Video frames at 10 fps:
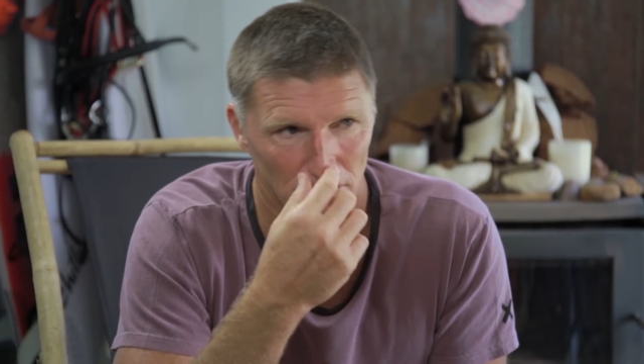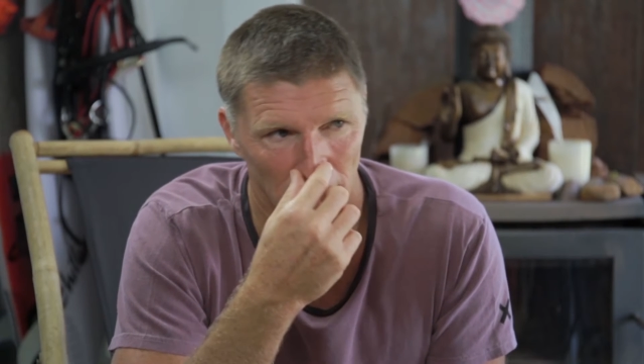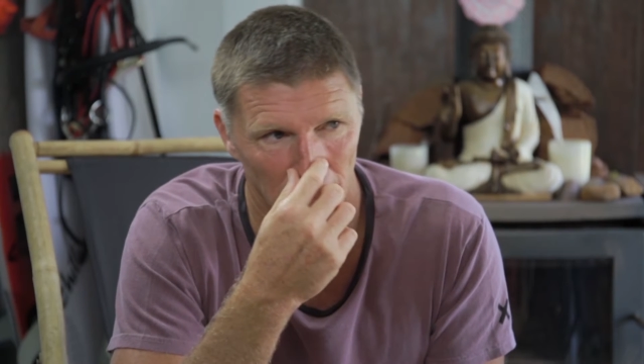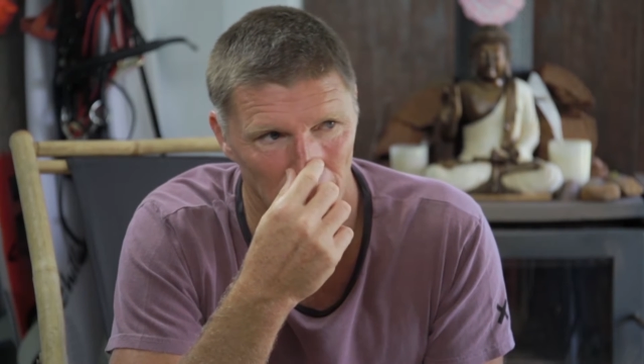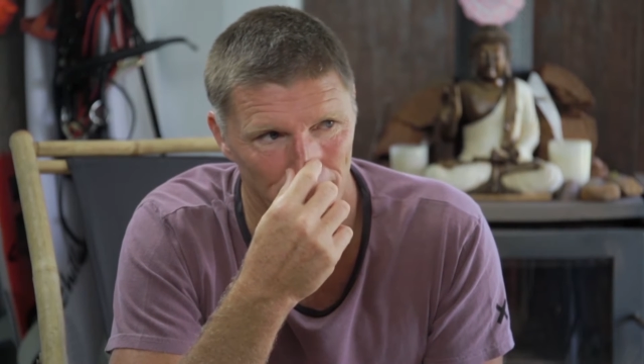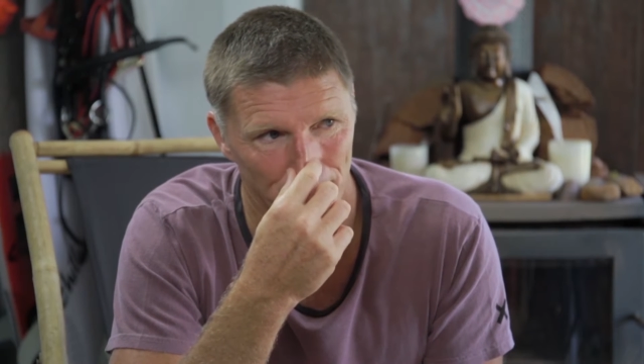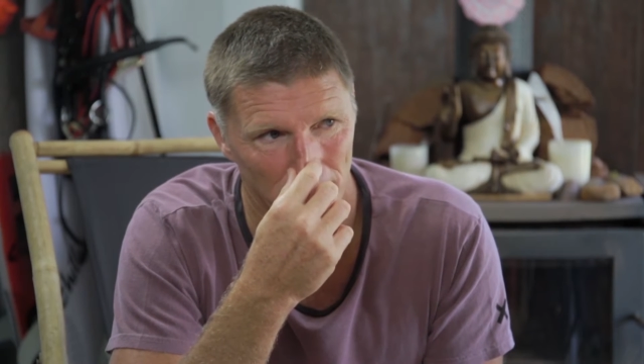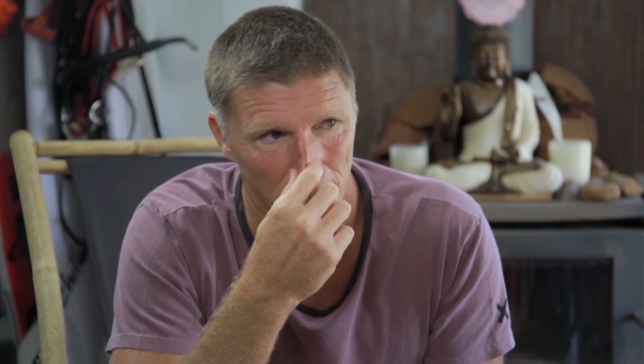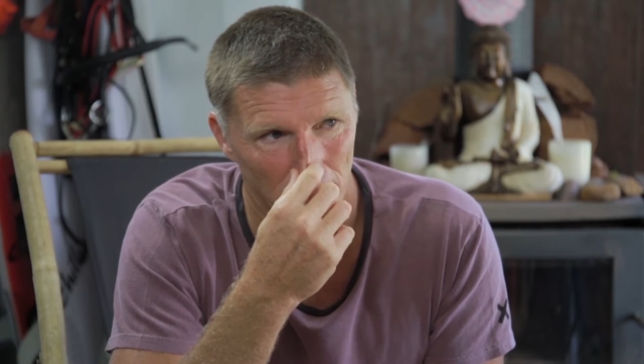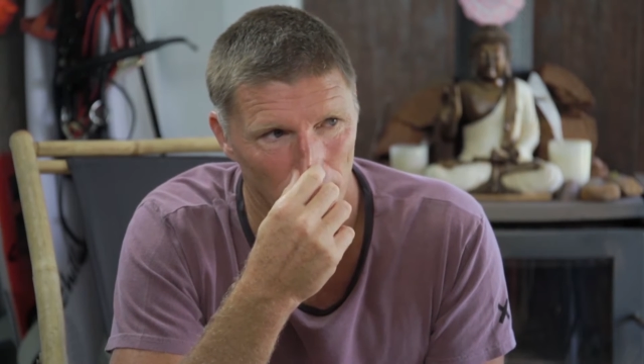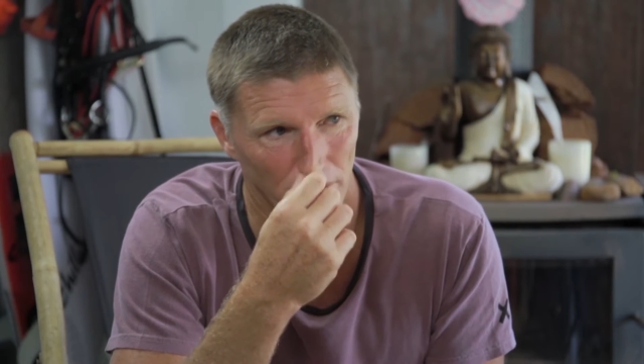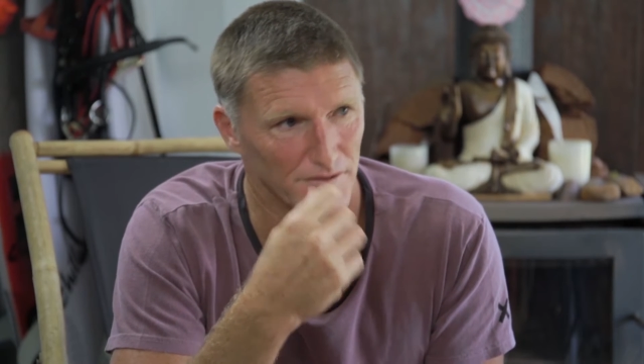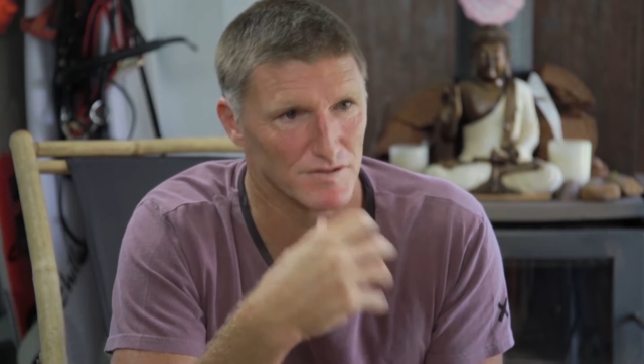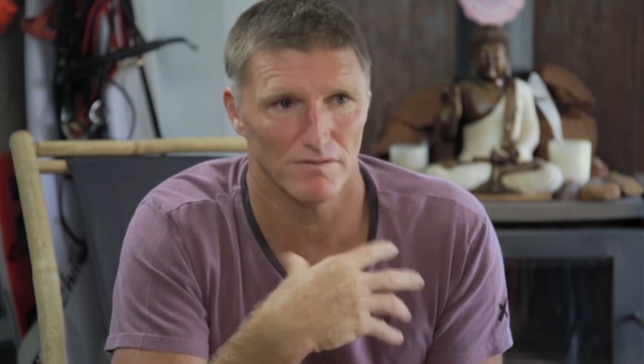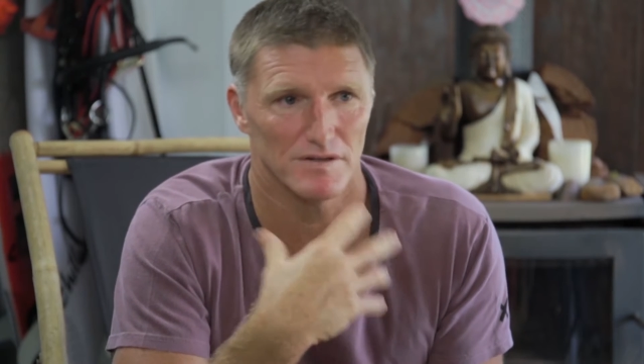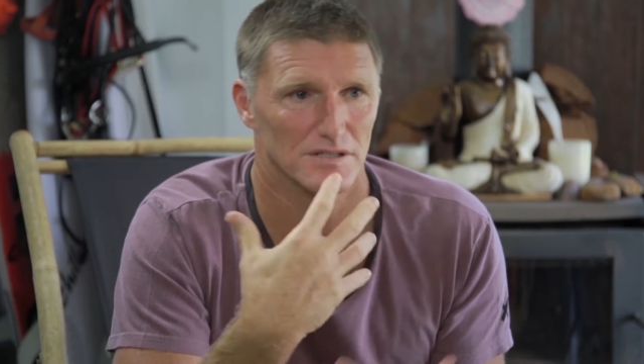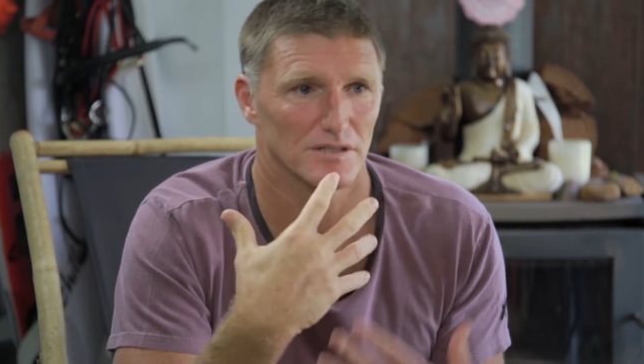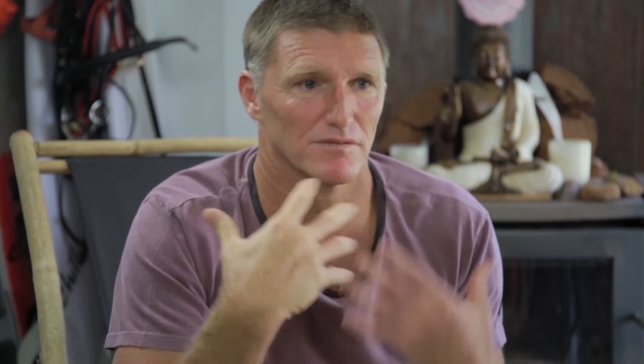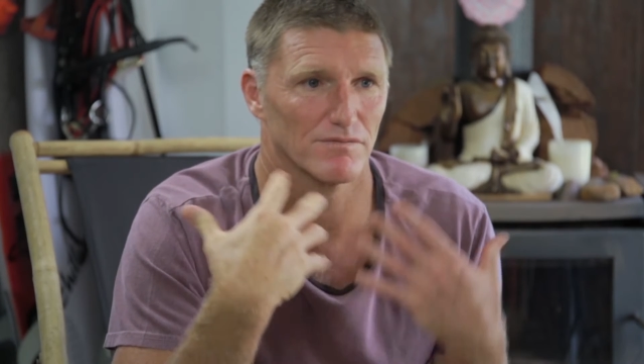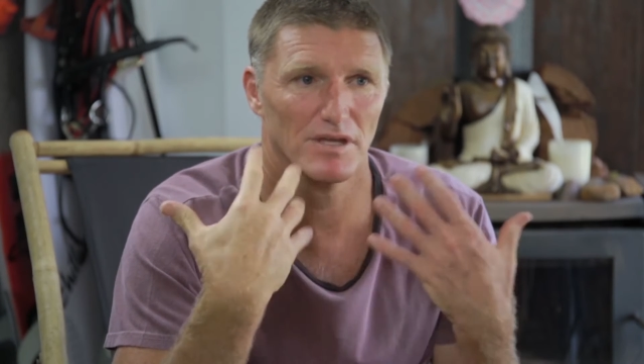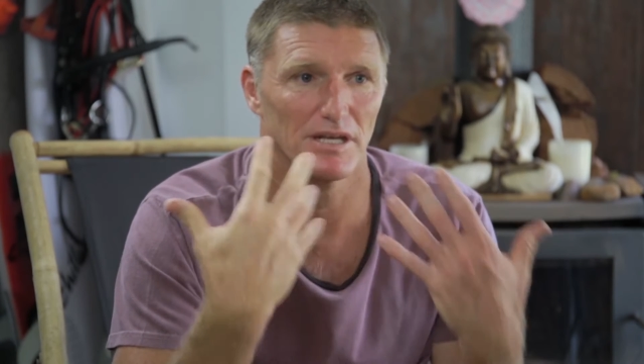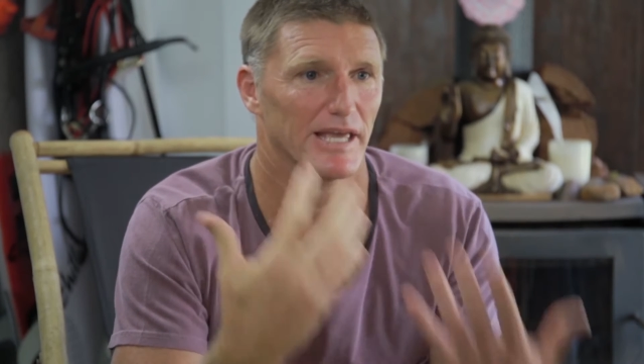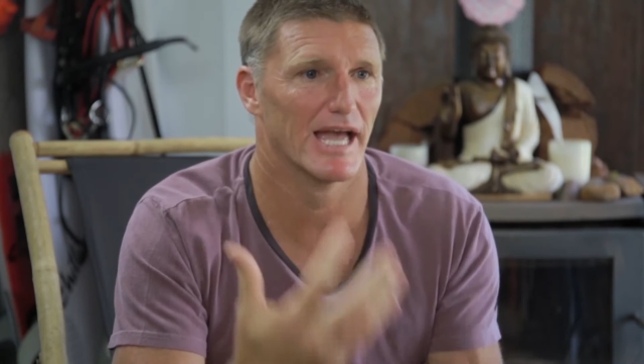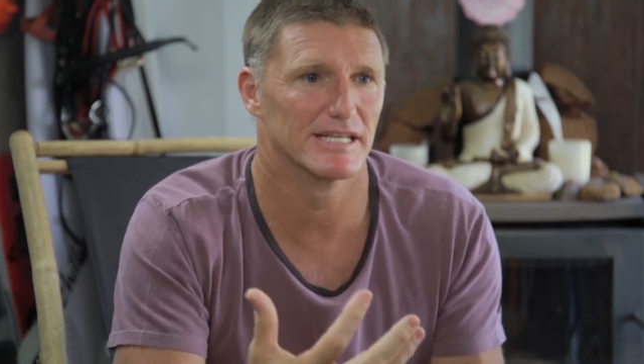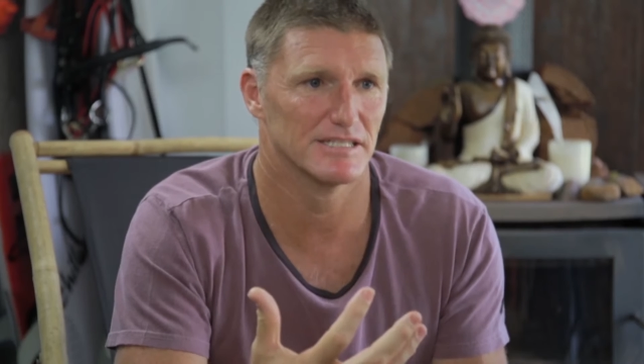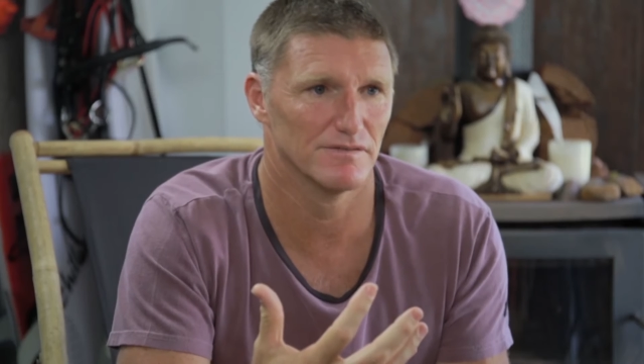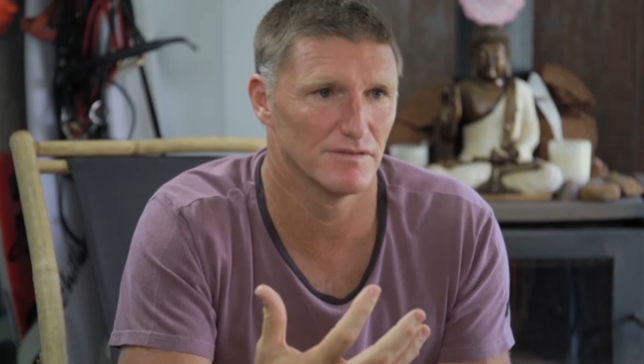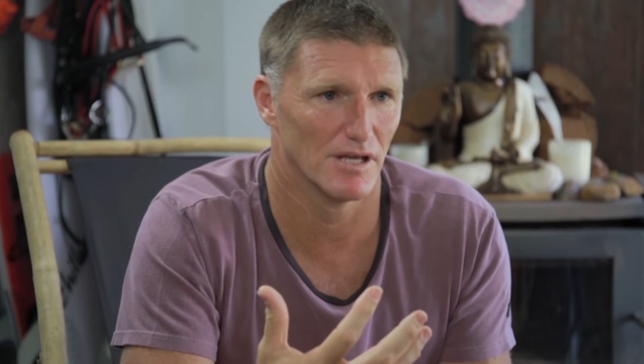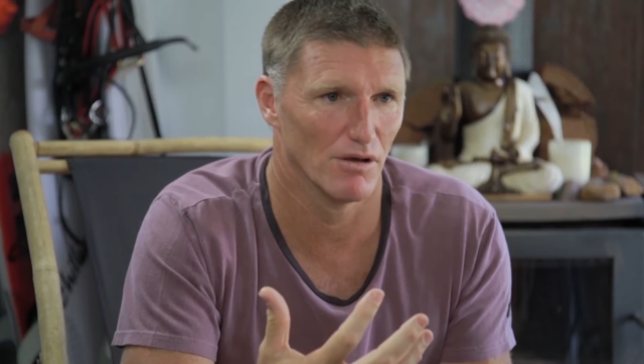but there's obviously getting active and